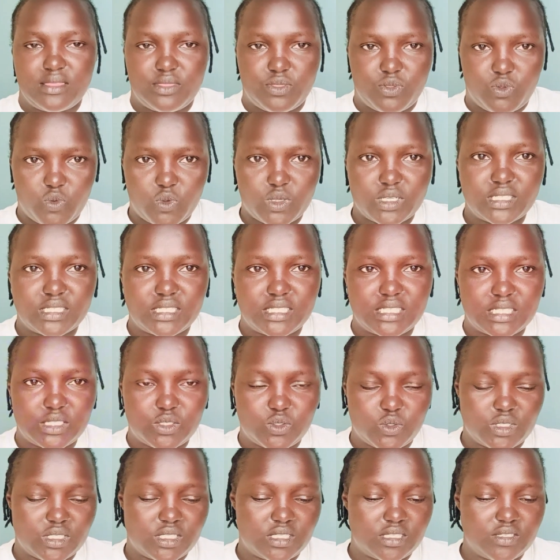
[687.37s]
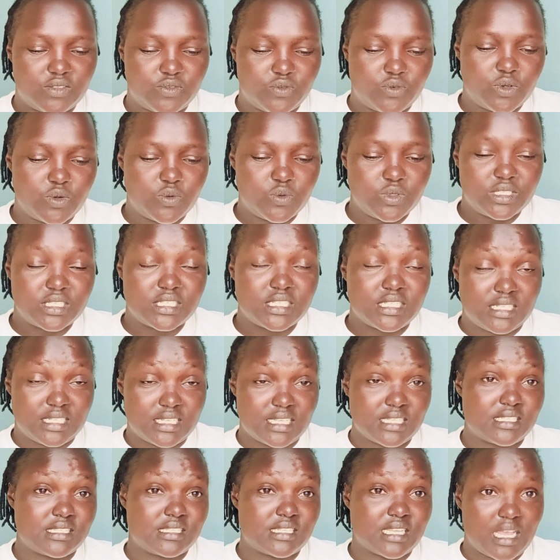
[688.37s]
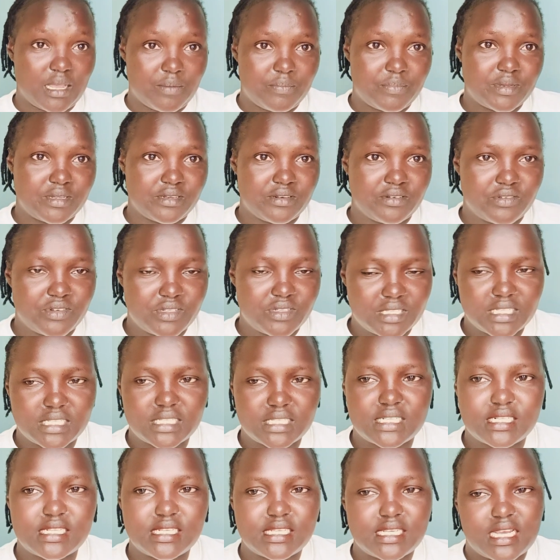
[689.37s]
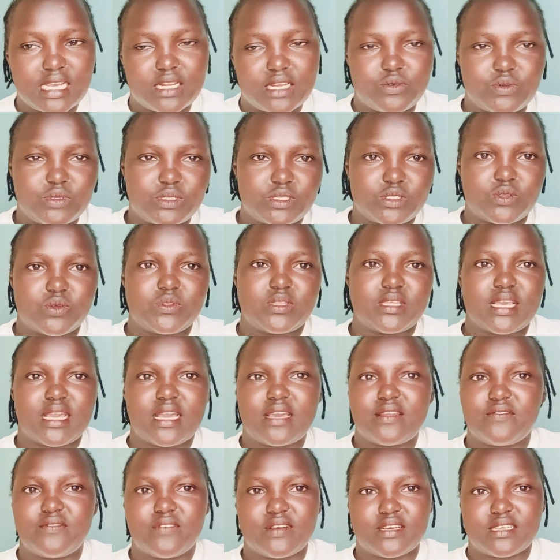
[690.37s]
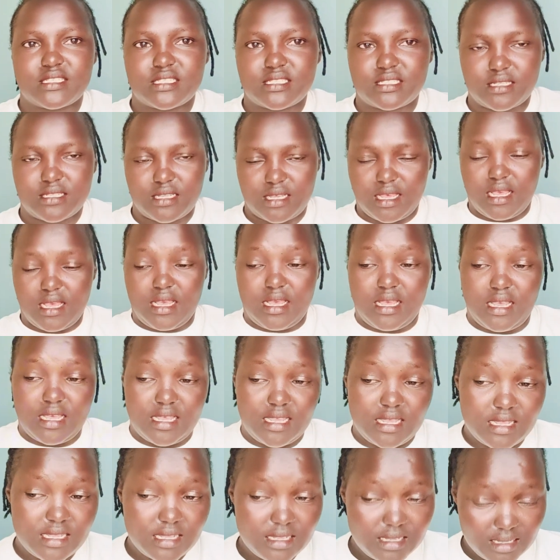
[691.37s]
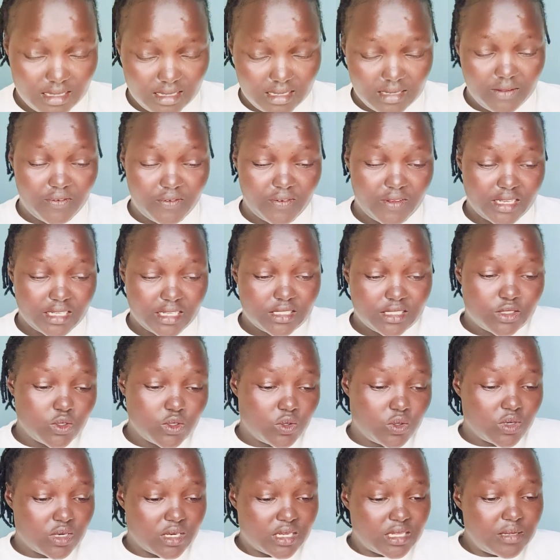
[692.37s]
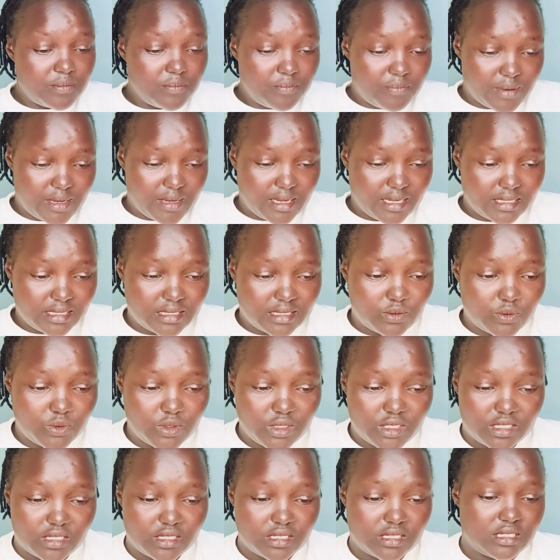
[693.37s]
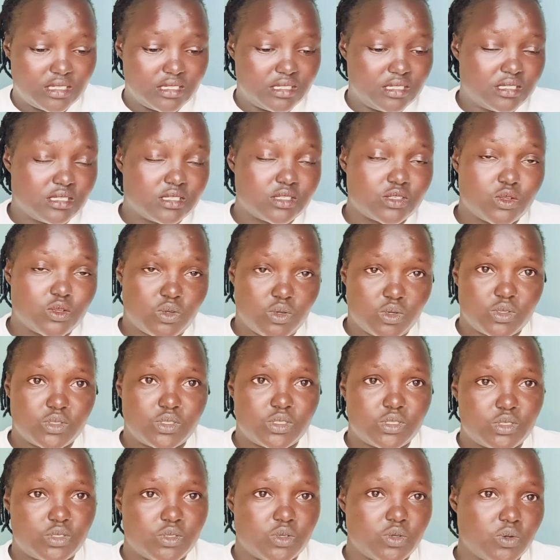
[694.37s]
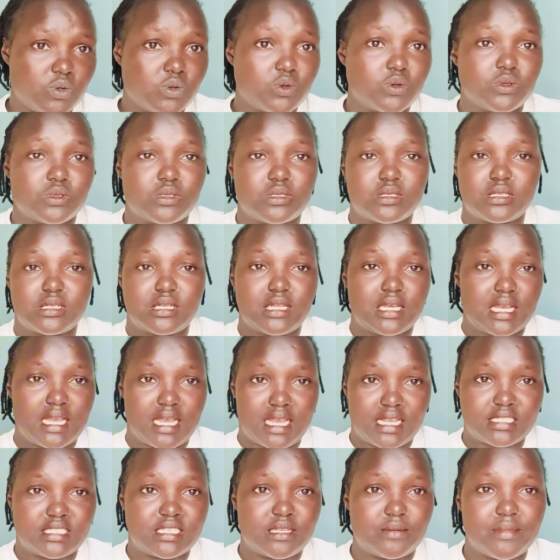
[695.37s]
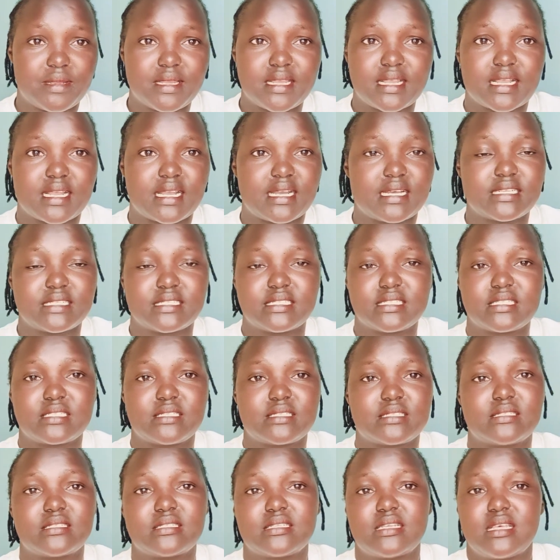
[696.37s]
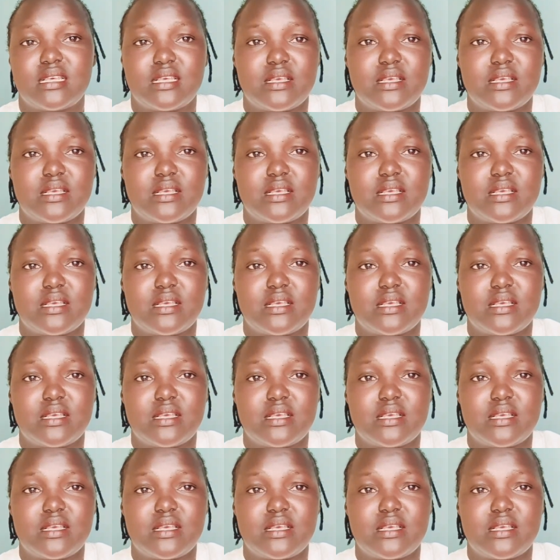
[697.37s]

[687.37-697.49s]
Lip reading: 2024, which just happened recently, and we saw the adverse effect or impact which it caused on Jamaicans